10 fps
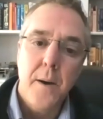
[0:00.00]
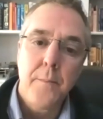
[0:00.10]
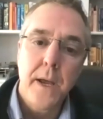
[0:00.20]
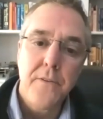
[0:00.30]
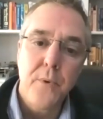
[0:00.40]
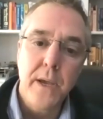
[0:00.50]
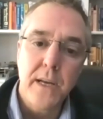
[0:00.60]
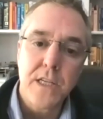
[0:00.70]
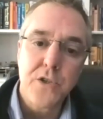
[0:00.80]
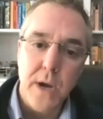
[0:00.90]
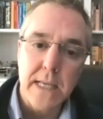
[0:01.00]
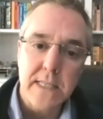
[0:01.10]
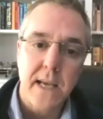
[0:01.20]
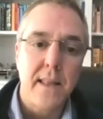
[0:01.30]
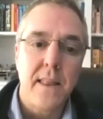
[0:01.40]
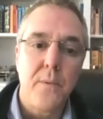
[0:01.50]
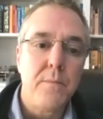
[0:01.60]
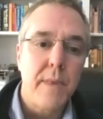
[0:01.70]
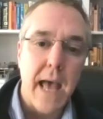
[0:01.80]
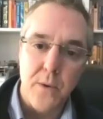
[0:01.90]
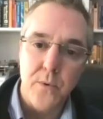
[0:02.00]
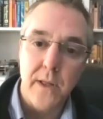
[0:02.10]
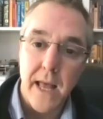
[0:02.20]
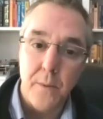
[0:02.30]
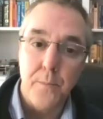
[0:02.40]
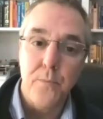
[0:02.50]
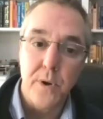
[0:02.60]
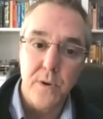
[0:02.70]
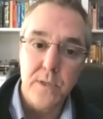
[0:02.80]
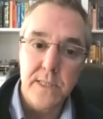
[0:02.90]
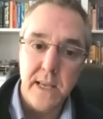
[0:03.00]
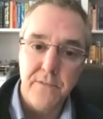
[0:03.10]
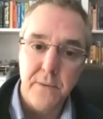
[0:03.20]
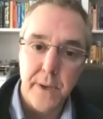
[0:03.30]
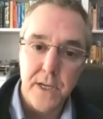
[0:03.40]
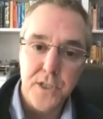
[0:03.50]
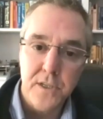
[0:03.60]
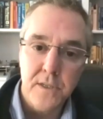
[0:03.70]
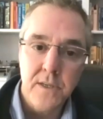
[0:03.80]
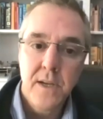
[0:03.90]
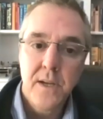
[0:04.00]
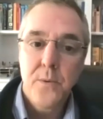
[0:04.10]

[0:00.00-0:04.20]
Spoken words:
And if we can address it, then that will help reduce the inflammation,